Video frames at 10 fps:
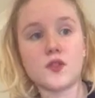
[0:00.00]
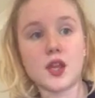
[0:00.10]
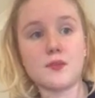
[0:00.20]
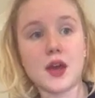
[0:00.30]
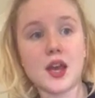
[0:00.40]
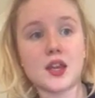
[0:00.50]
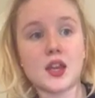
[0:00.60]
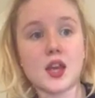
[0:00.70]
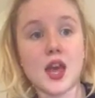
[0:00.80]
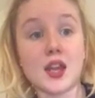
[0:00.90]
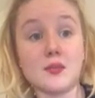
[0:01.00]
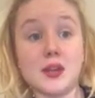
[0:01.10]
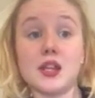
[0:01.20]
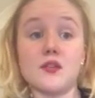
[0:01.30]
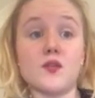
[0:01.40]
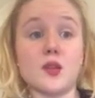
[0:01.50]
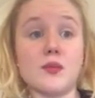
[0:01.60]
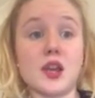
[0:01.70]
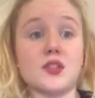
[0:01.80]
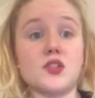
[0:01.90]
feedback and immediate
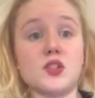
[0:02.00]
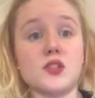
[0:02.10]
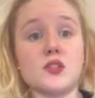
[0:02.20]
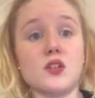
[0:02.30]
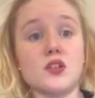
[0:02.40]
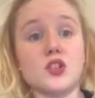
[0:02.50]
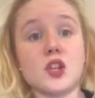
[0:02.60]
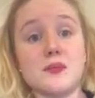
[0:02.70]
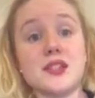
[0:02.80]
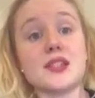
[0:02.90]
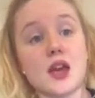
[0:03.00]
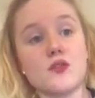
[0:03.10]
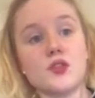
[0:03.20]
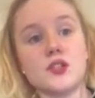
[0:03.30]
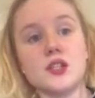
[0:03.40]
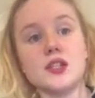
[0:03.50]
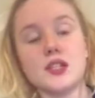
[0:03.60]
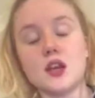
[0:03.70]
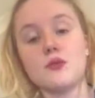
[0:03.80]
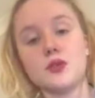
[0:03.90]
feedback, a student's knowledge can be scaffolded
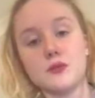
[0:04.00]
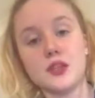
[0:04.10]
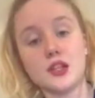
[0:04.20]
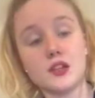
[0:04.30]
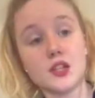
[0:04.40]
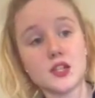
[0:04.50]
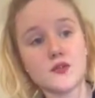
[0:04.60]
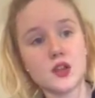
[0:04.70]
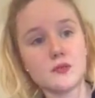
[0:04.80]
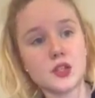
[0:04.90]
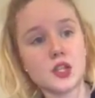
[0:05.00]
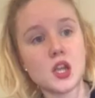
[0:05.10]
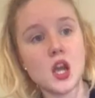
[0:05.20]
to help them in their learning development.